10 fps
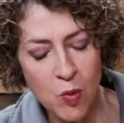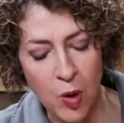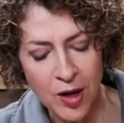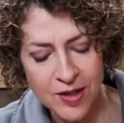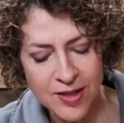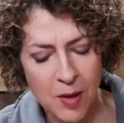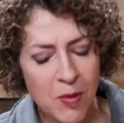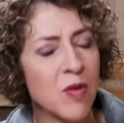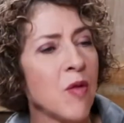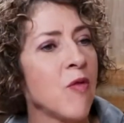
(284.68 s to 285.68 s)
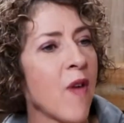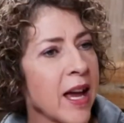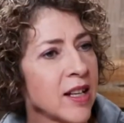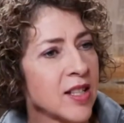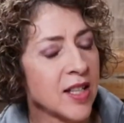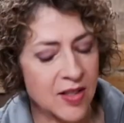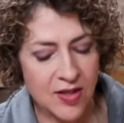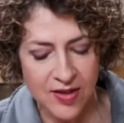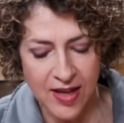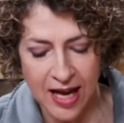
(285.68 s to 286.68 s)
what are some of the
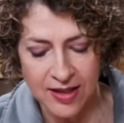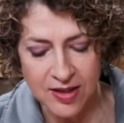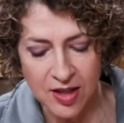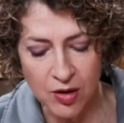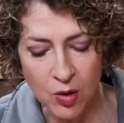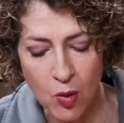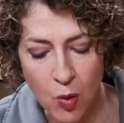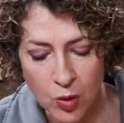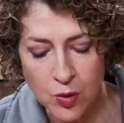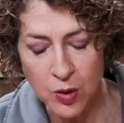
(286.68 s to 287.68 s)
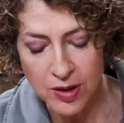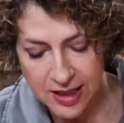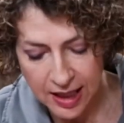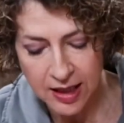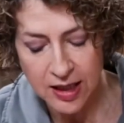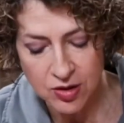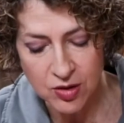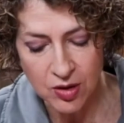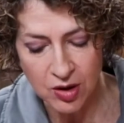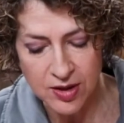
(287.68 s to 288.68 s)
factors that the court will take
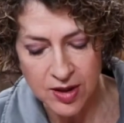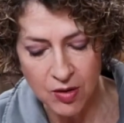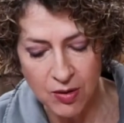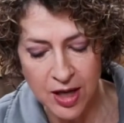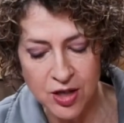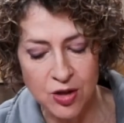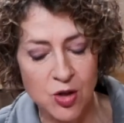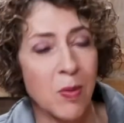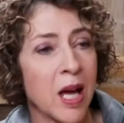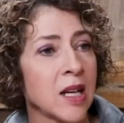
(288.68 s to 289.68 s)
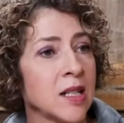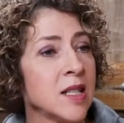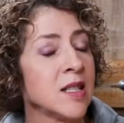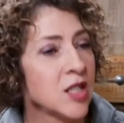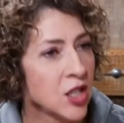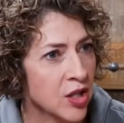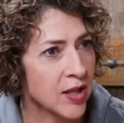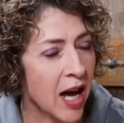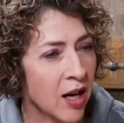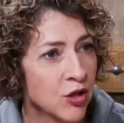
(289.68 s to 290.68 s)
into consideration to make a
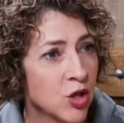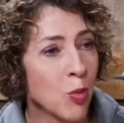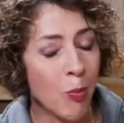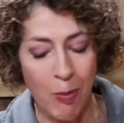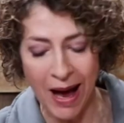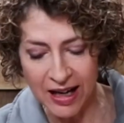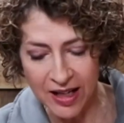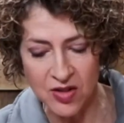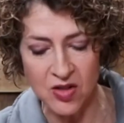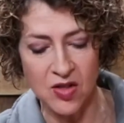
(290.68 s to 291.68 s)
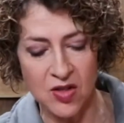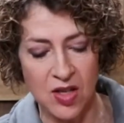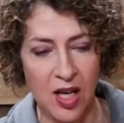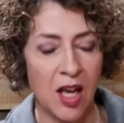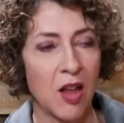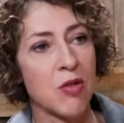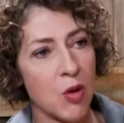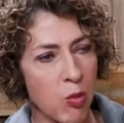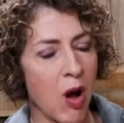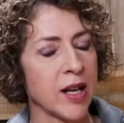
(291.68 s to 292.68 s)
decision how to balance
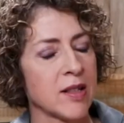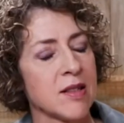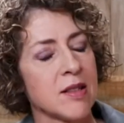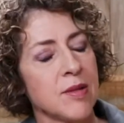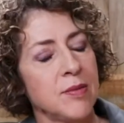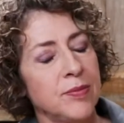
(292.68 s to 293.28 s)
the rights?